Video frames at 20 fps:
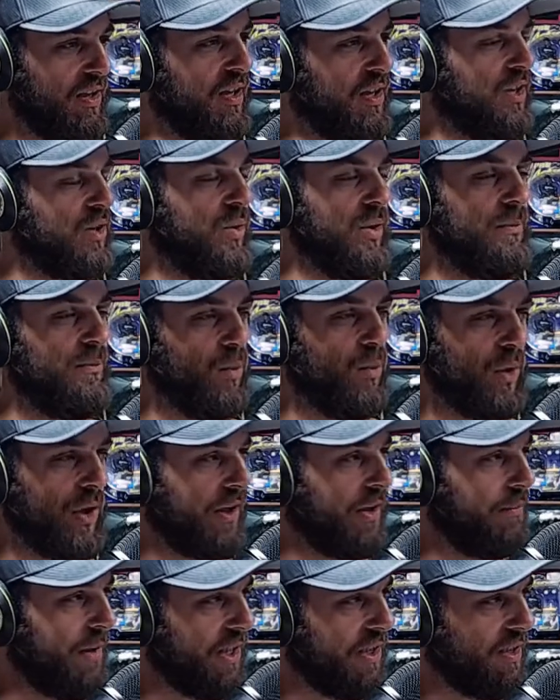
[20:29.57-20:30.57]
Quit
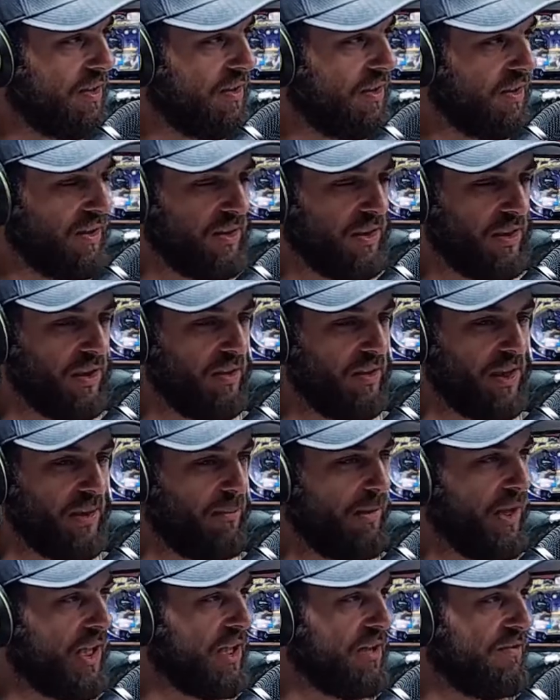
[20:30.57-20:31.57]
worrying about the
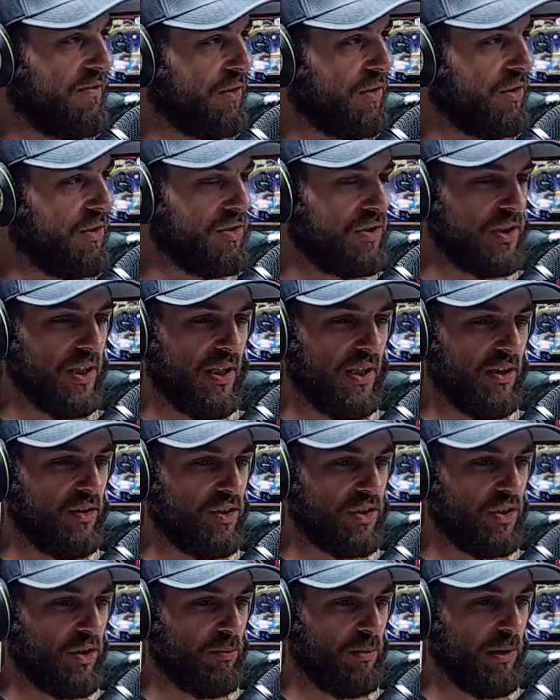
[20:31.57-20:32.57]
money first, and
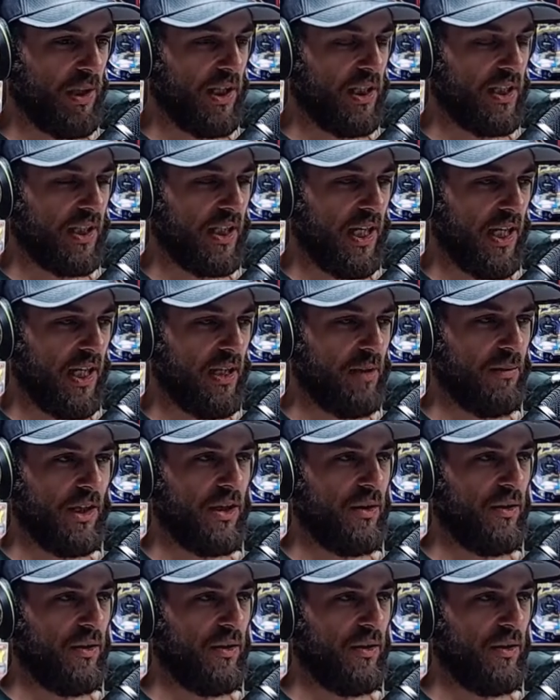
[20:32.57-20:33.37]
just go play the game. I know.